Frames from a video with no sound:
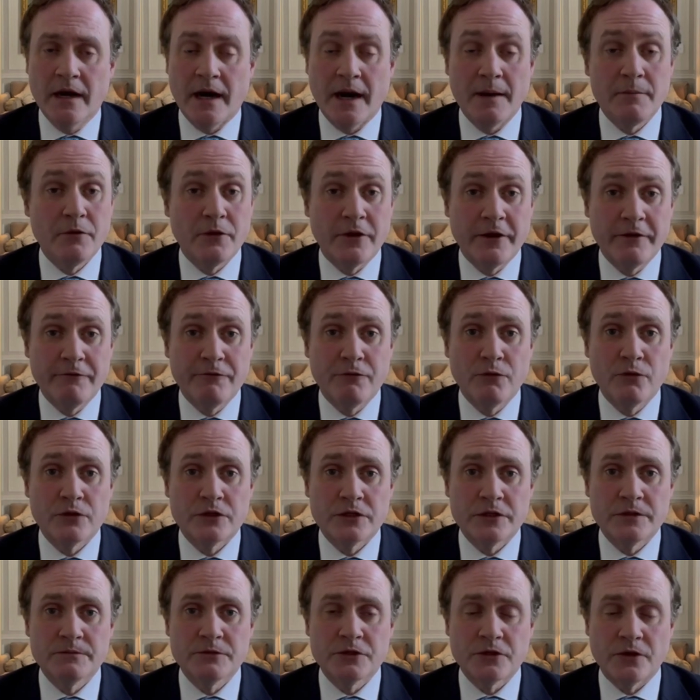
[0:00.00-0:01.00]
I'm looking forward
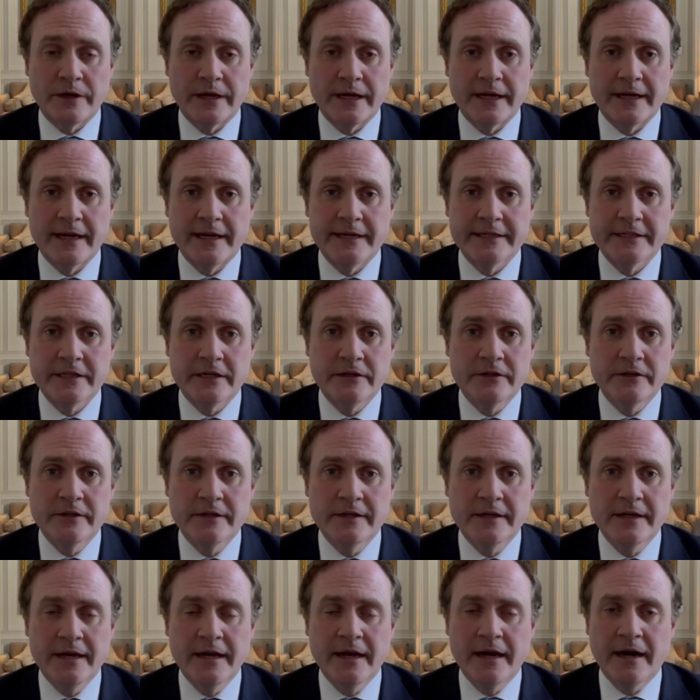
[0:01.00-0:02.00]
to them joining NATO.
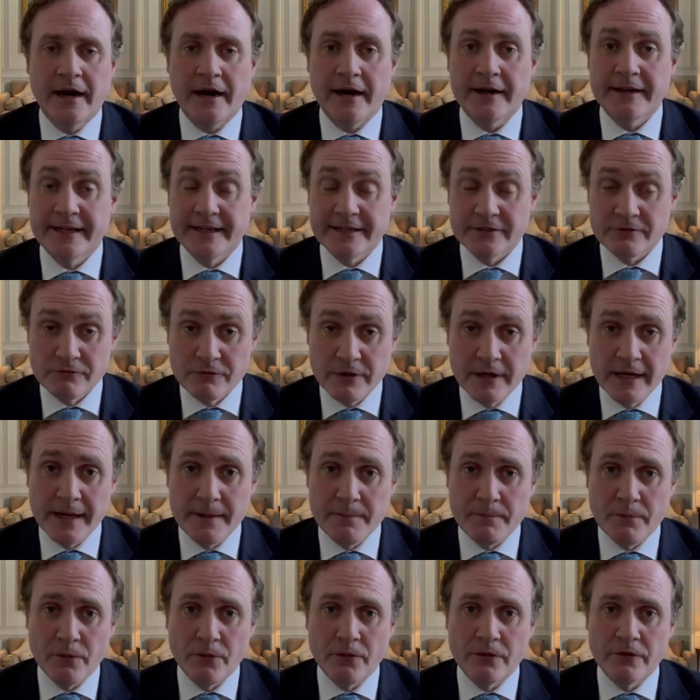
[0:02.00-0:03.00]
I think it's really
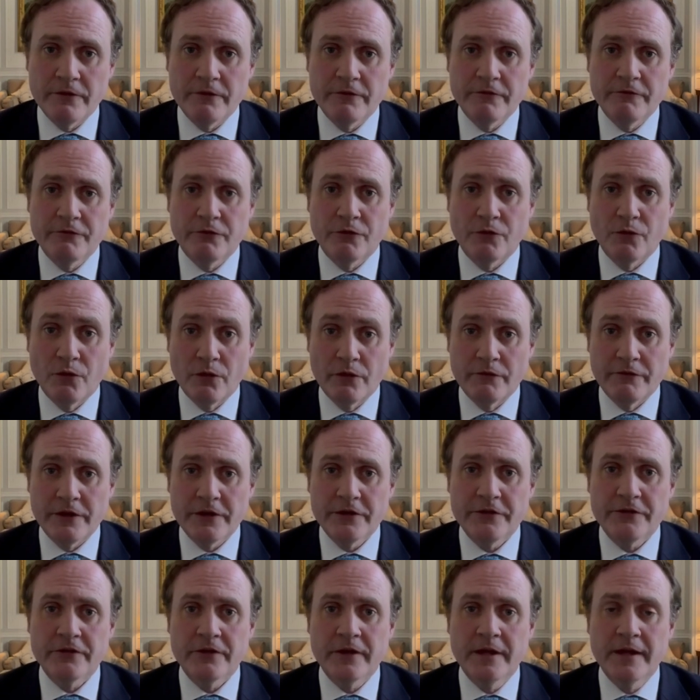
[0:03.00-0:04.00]
important for all of
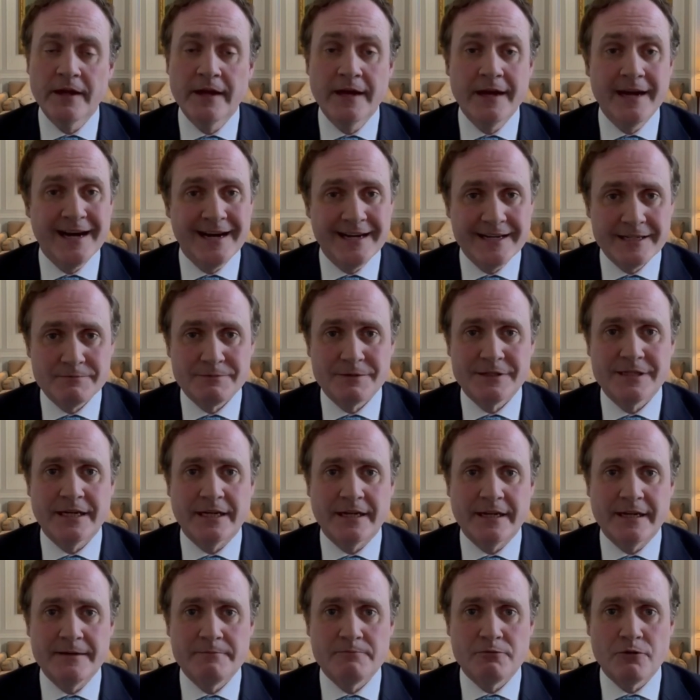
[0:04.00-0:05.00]
us, and it's
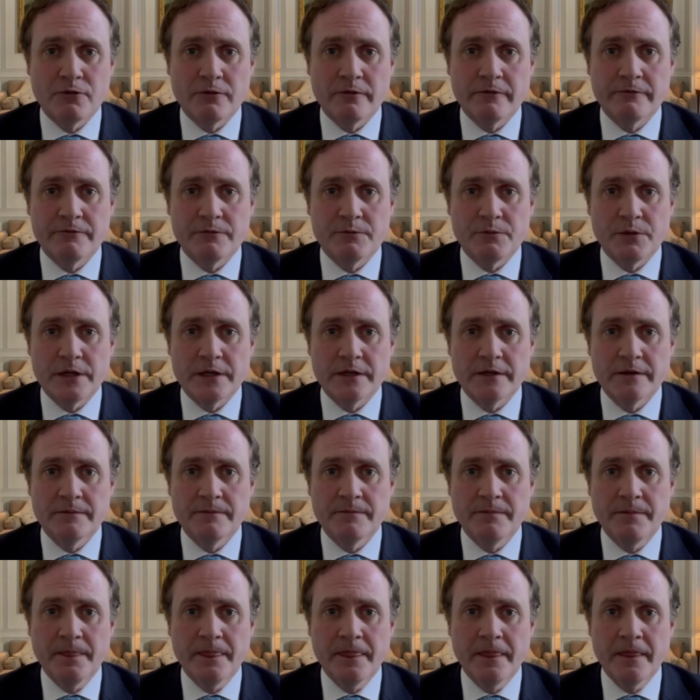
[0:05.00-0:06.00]
particularly important for Britain.
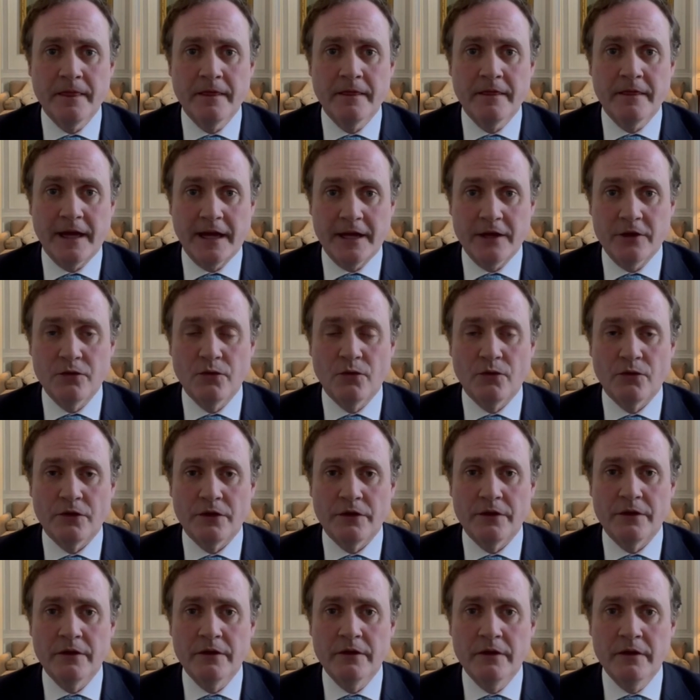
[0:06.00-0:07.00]
That
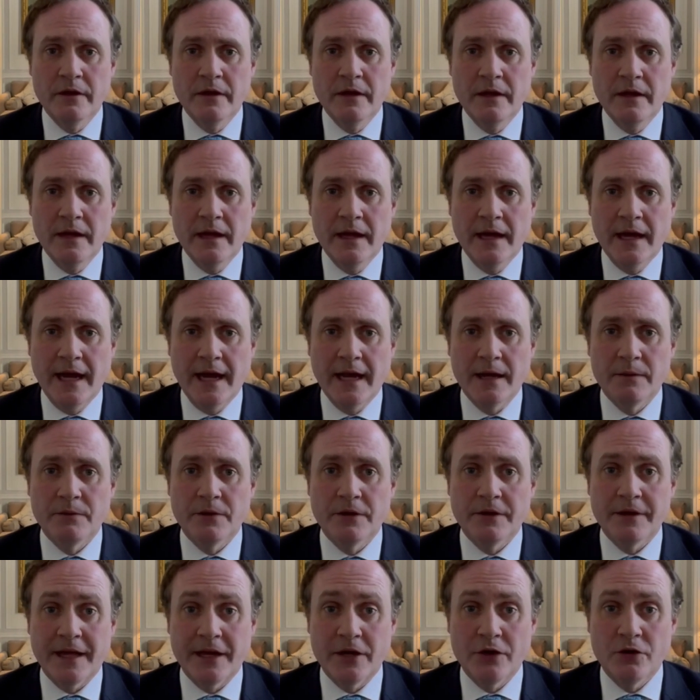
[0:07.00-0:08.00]
northern
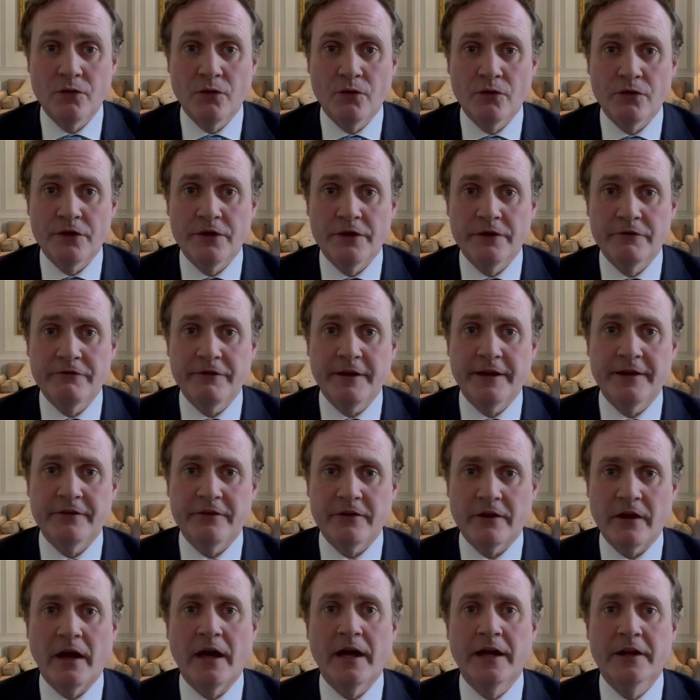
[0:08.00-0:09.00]
element, that northern defence
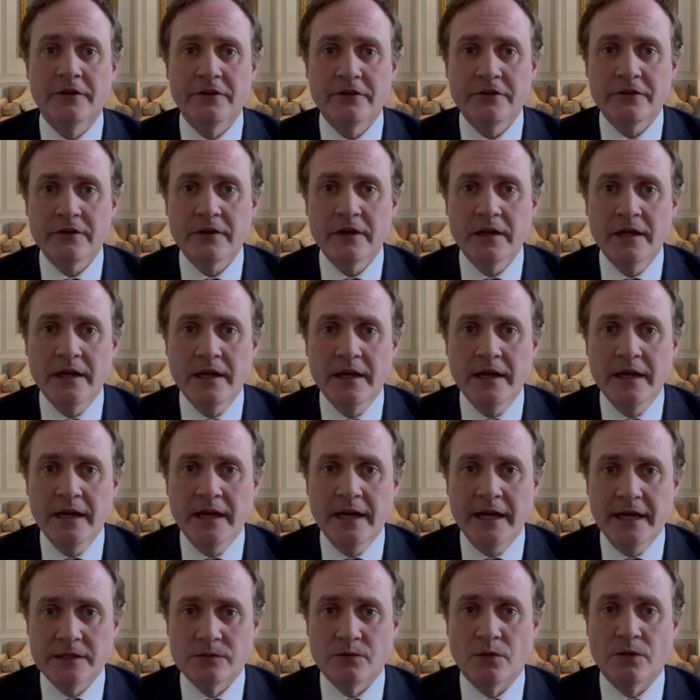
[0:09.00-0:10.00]
alliance,
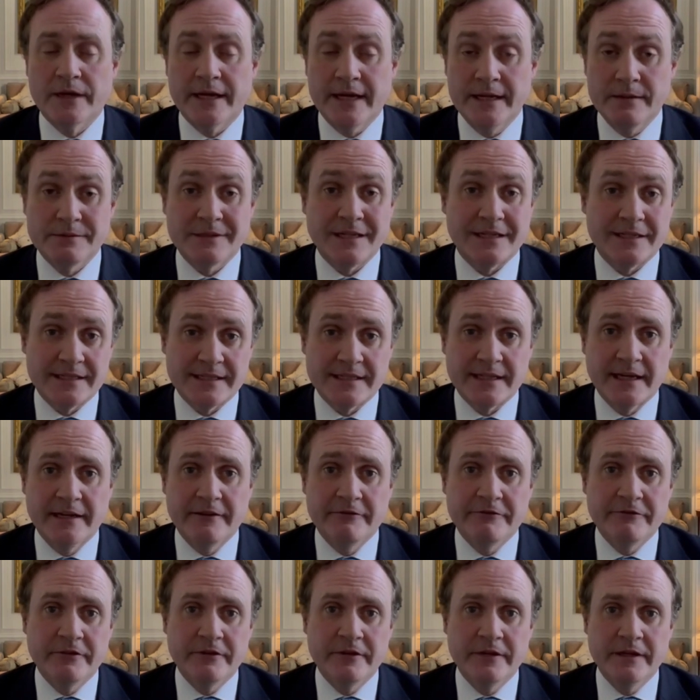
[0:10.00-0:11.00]
is what keeps us
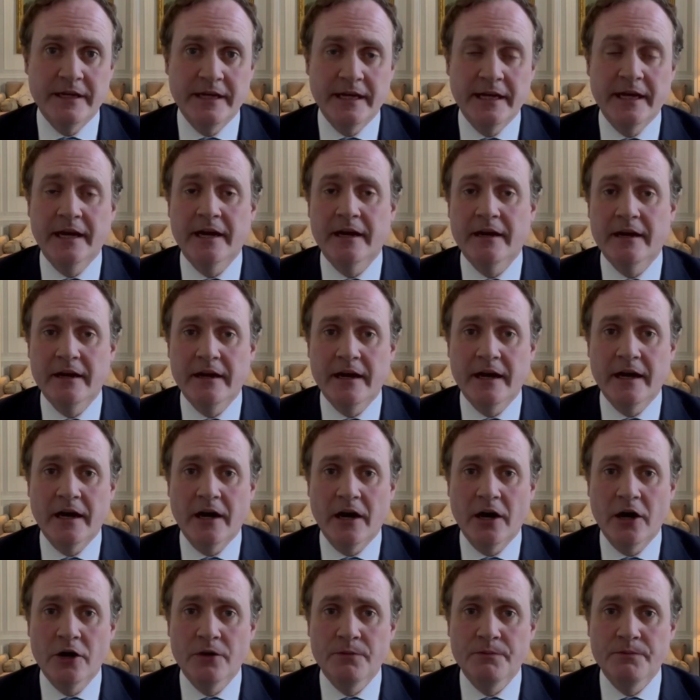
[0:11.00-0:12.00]
safe here at
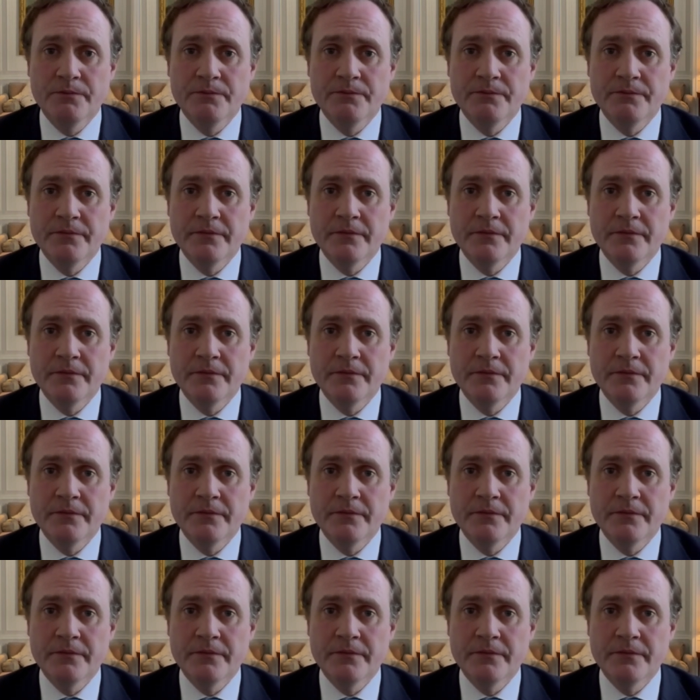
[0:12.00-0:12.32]
home.